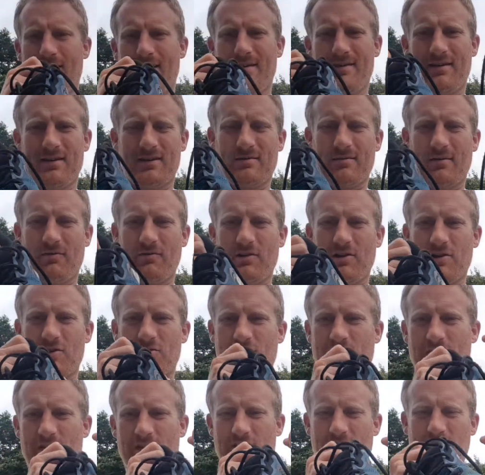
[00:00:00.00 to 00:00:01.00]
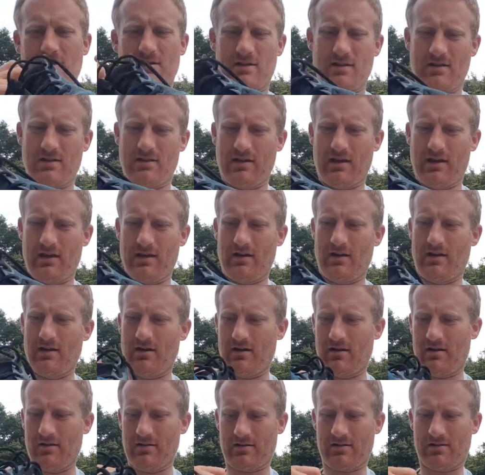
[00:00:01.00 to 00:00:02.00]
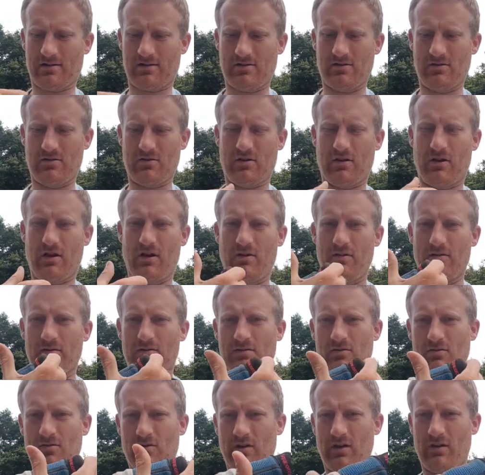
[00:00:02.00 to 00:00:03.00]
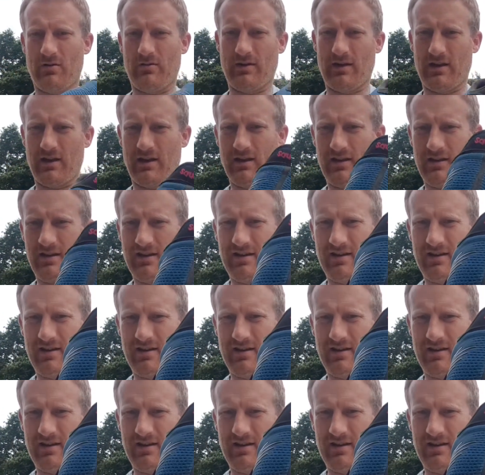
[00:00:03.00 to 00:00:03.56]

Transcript: These are my running trainers. They are Saucony.